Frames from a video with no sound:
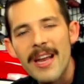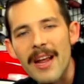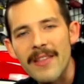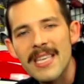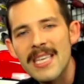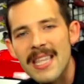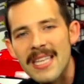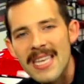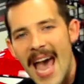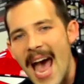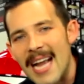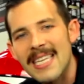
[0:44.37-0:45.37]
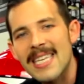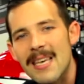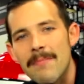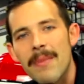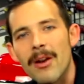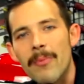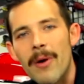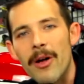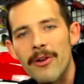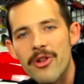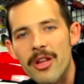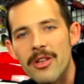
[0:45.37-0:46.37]
Now this is the tag team metal
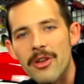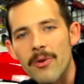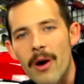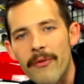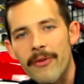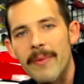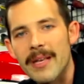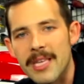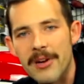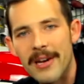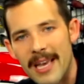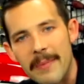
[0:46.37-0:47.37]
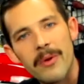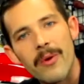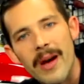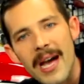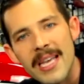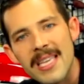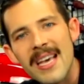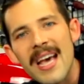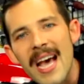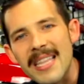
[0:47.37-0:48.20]
polishing duo from us here at Chemical Guys,